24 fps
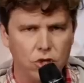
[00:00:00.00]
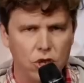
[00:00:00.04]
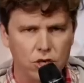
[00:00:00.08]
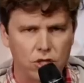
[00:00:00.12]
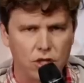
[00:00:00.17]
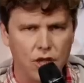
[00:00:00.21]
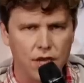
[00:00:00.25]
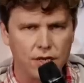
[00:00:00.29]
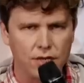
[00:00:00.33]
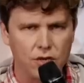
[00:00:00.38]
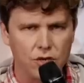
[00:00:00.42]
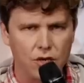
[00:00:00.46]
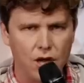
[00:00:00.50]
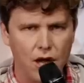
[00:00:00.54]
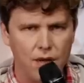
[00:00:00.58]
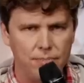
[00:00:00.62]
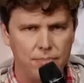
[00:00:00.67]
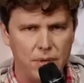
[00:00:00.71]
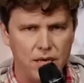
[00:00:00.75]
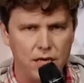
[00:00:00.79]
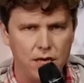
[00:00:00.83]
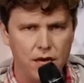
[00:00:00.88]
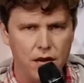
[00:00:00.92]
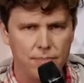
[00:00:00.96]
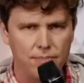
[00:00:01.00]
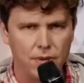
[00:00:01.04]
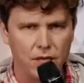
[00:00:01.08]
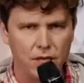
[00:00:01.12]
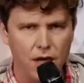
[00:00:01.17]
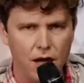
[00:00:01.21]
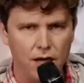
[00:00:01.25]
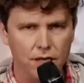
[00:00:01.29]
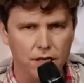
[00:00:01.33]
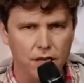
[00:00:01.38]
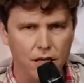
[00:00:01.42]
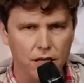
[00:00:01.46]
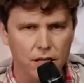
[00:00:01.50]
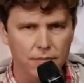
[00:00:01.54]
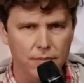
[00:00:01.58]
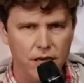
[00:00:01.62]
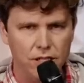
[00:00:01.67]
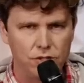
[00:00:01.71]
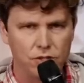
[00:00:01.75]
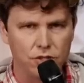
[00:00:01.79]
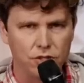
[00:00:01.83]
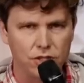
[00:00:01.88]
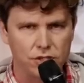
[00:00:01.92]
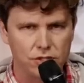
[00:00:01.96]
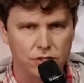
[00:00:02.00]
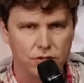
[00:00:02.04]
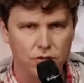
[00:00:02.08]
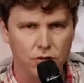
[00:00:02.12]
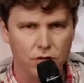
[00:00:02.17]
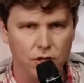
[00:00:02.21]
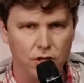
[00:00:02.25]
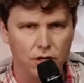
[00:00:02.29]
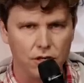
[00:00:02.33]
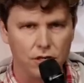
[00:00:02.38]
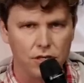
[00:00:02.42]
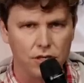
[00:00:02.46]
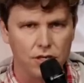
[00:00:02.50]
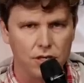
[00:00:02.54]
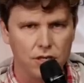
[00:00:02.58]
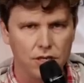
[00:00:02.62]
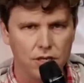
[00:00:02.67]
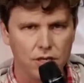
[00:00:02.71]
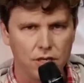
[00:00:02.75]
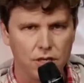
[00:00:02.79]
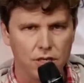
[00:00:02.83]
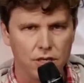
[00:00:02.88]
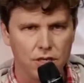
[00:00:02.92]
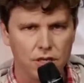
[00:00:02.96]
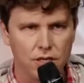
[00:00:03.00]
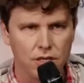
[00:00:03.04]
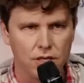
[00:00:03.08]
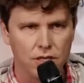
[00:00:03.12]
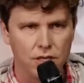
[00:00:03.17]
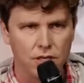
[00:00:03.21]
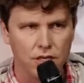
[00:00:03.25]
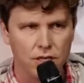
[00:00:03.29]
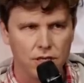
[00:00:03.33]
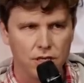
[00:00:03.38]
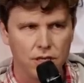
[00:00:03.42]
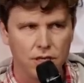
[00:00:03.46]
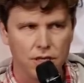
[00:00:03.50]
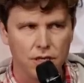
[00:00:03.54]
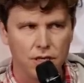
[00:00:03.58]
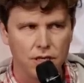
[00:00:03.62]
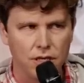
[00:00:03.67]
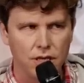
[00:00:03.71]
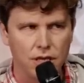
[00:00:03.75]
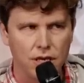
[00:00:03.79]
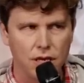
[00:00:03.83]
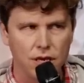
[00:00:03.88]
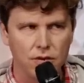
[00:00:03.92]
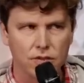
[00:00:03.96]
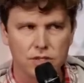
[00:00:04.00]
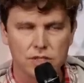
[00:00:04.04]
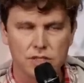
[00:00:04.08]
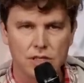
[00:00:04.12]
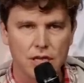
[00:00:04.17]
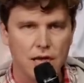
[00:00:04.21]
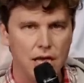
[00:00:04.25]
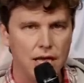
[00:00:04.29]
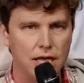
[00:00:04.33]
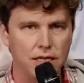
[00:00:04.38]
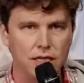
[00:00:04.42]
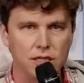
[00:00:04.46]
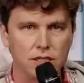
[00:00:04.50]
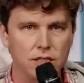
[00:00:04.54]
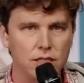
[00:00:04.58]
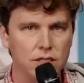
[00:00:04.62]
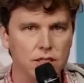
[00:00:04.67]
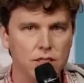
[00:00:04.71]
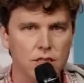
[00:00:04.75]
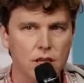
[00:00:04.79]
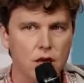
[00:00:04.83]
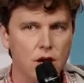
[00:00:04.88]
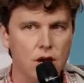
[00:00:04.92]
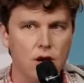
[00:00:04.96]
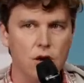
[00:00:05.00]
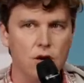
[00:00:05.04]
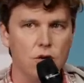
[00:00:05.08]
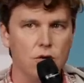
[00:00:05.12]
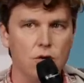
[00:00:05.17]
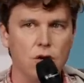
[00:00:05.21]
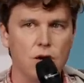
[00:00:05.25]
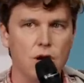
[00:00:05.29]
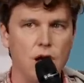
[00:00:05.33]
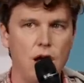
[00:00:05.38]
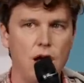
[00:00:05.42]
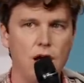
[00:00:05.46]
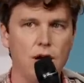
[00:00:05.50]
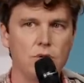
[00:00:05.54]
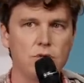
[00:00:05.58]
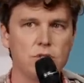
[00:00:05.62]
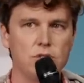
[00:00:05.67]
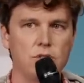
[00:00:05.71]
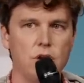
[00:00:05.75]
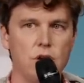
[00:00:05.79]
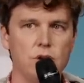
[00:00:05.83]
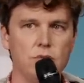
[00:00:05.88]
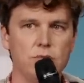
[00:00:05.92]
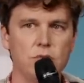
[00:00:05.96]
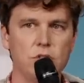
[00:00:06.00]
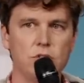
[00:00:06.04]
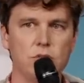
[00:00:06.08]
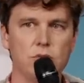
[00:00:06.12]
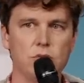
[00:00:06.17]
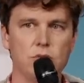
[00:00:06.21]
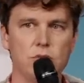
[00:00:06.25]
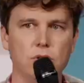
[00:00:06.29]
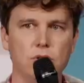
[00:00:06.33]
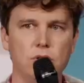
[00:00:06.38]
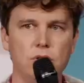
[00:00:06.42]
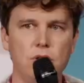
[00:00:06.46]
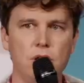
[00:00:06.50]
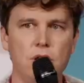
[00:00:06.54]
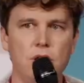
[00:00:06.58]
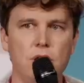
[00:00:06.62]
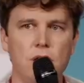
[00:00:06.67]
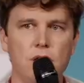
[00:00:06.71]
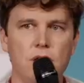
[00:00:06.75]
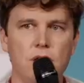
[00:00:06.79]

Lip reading: you look like you got beat up a lot in elementary school. And I was like, no, I was homeschooled.